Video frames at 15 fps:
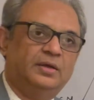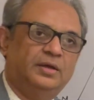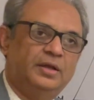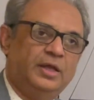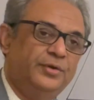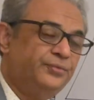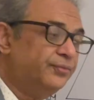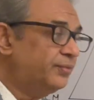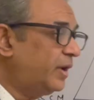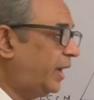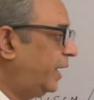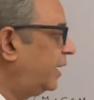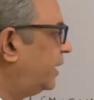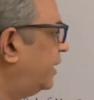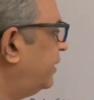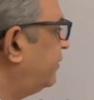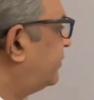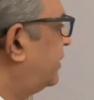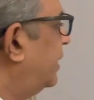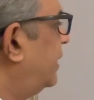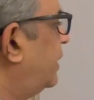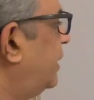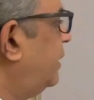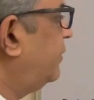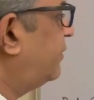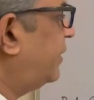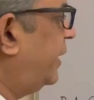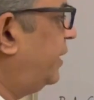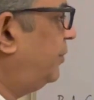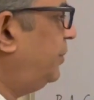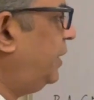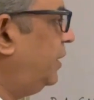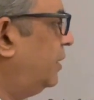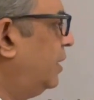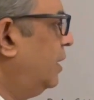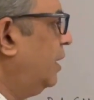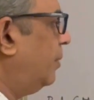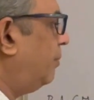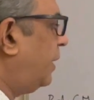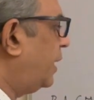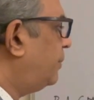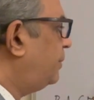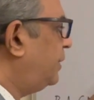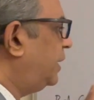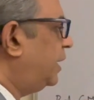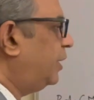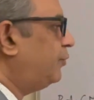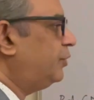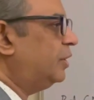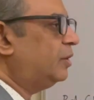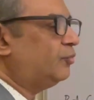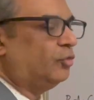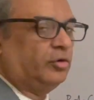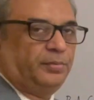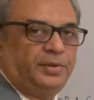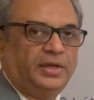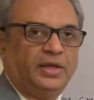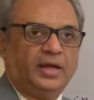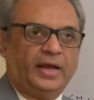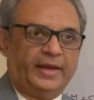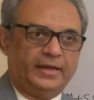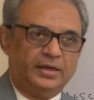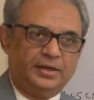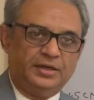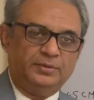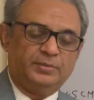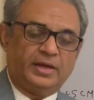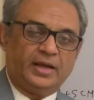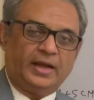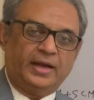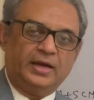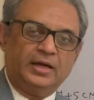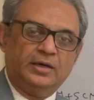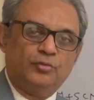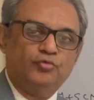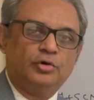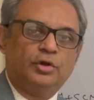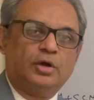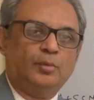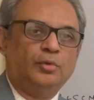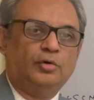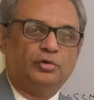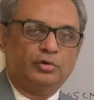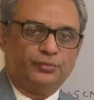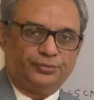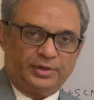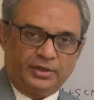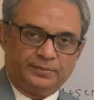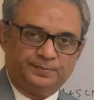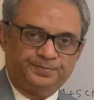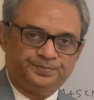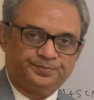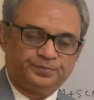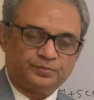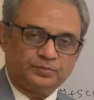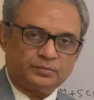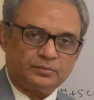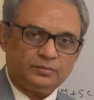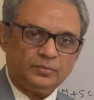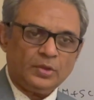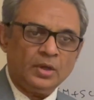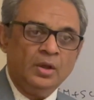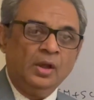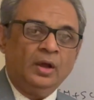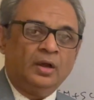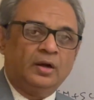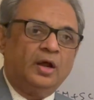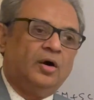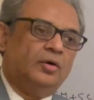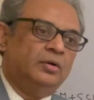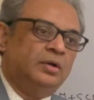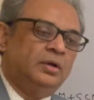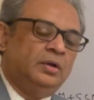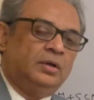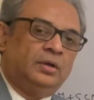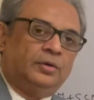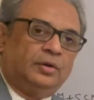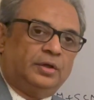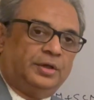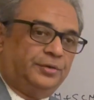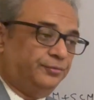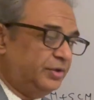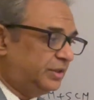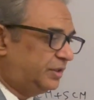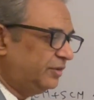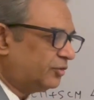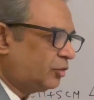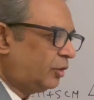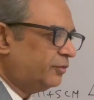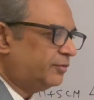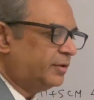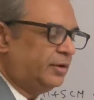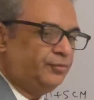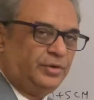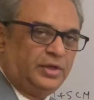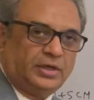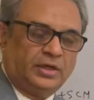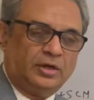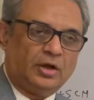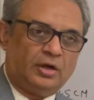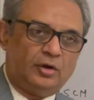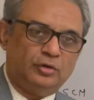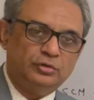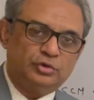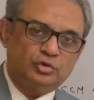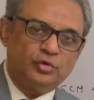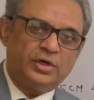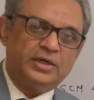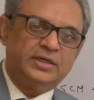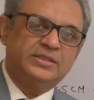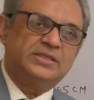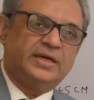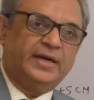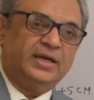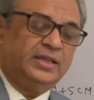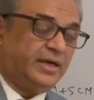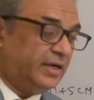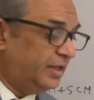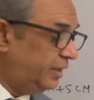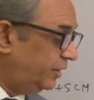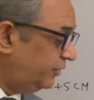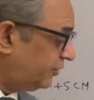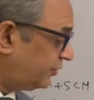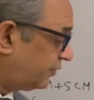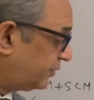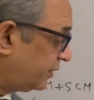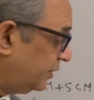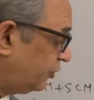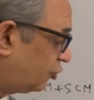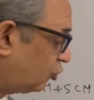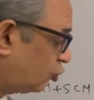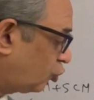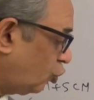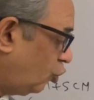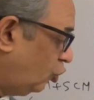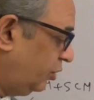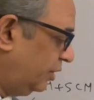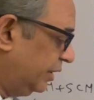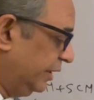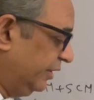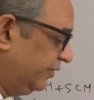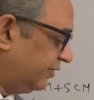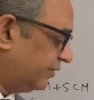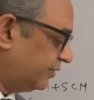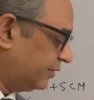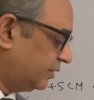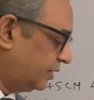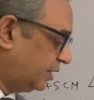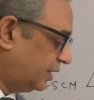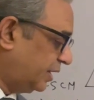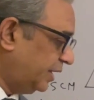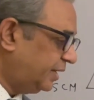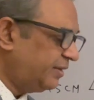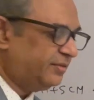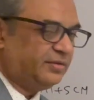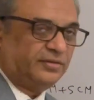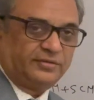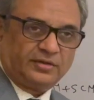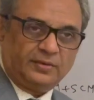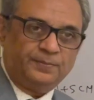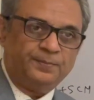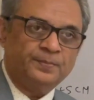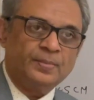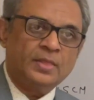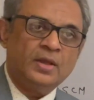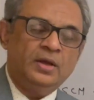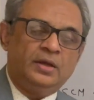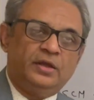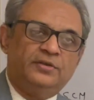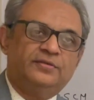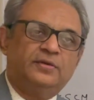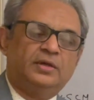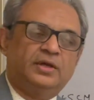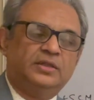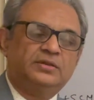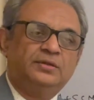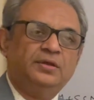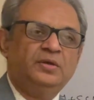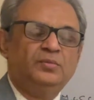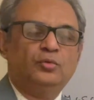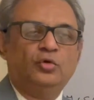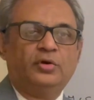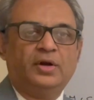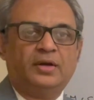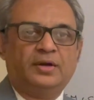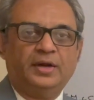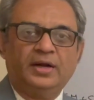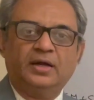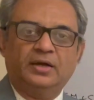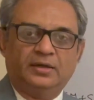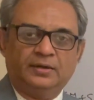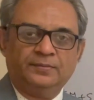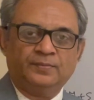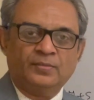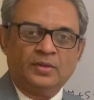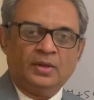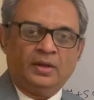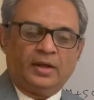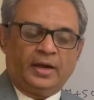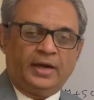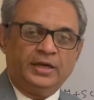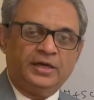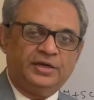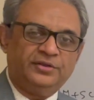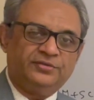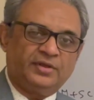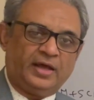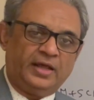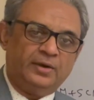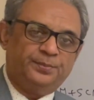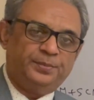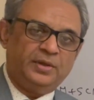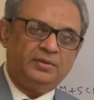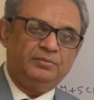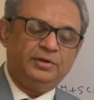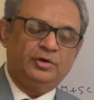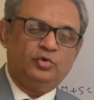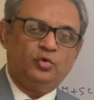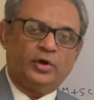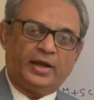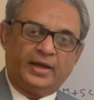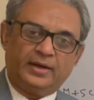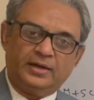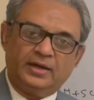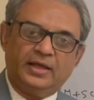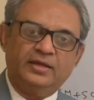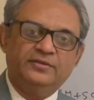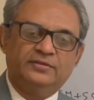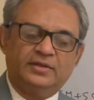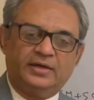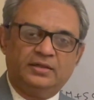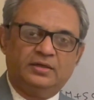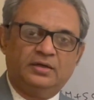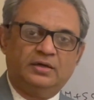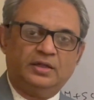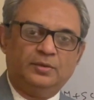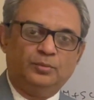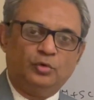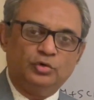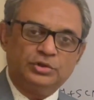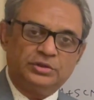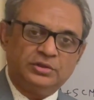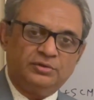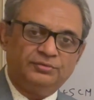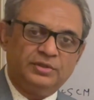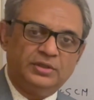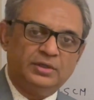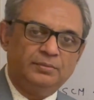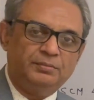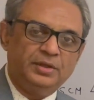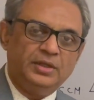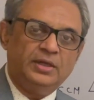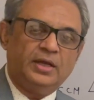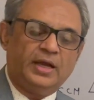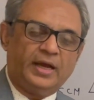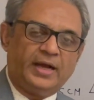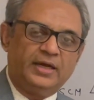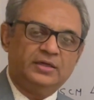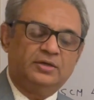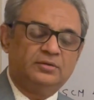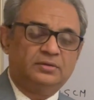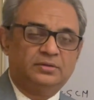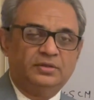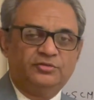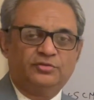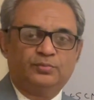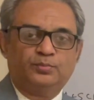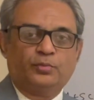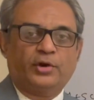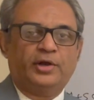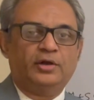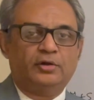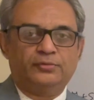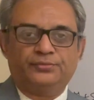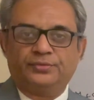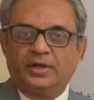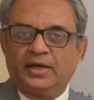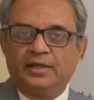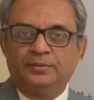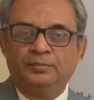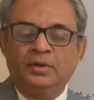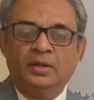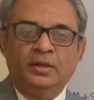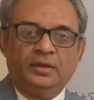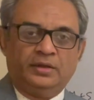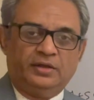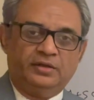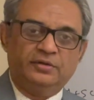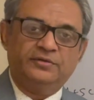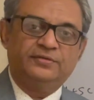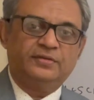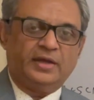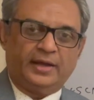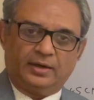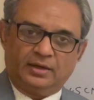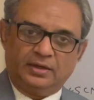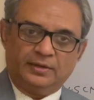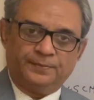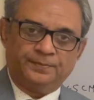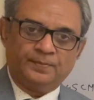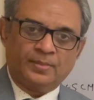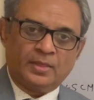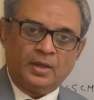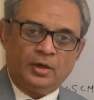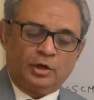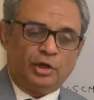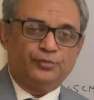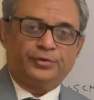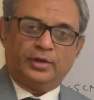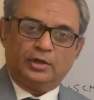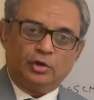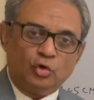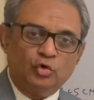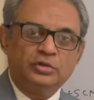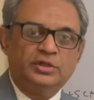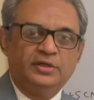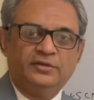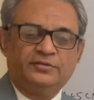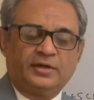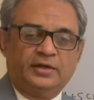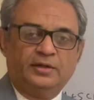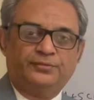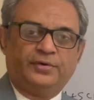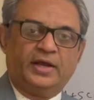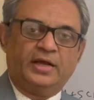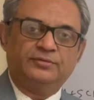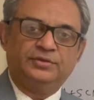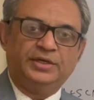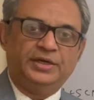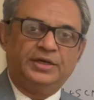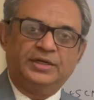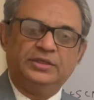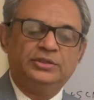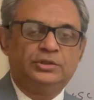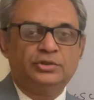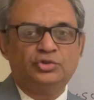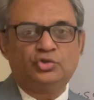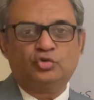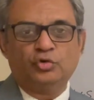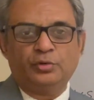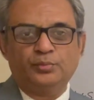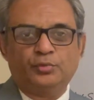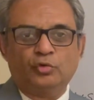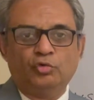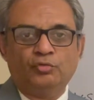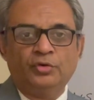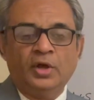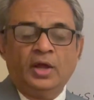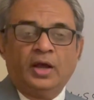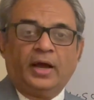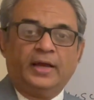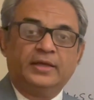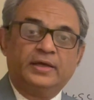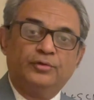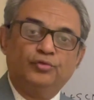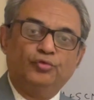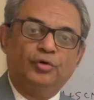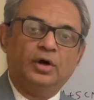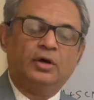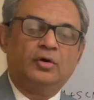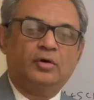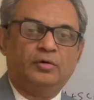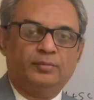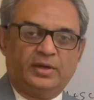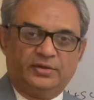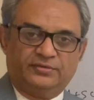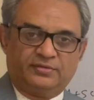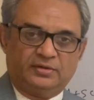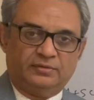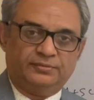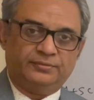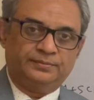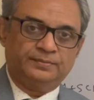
if anger is there inside me, my behavior would be angry, my anger would come out of it. Now with this concept, we can also understand that his stone, his criticism is nothing more a trigger, and it is helping me to analyze that the emotion within me at this point of time is anger. Now if I know this and if I have the intentions to improve, I can work on myself.